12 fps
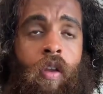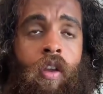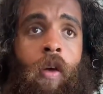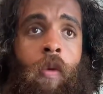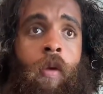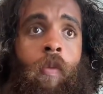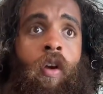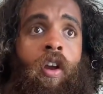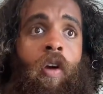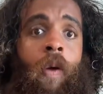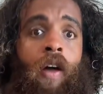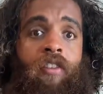You know what? We're
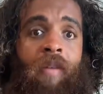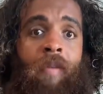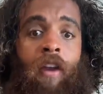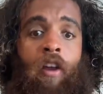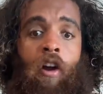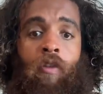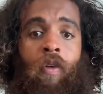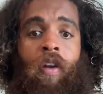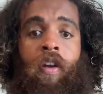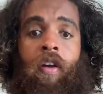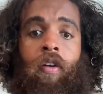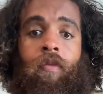gonna go out to the backyard
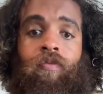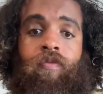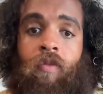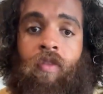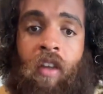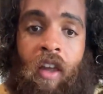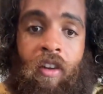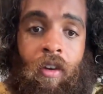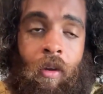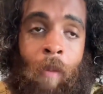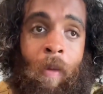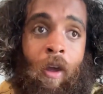right now
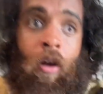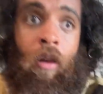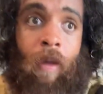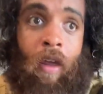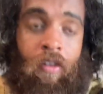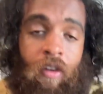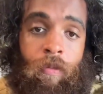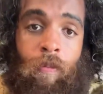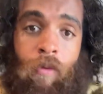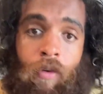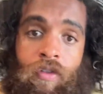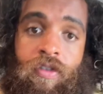together. I might only make it to the
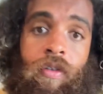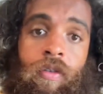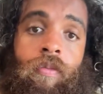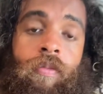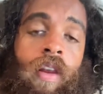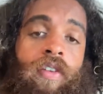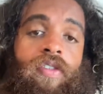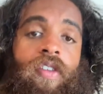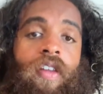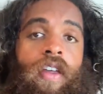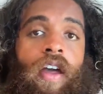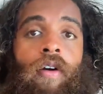porch. But let's
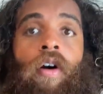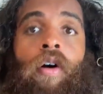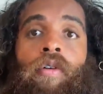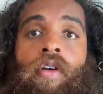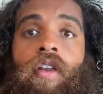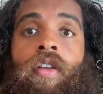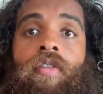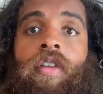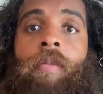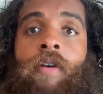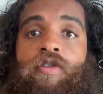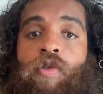see how cold it is
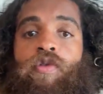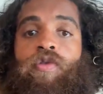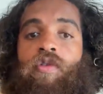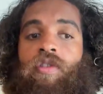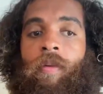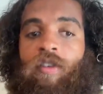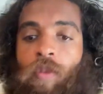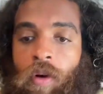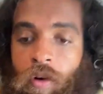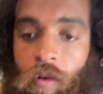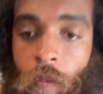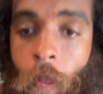in my short shorts and my
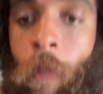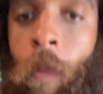sweater.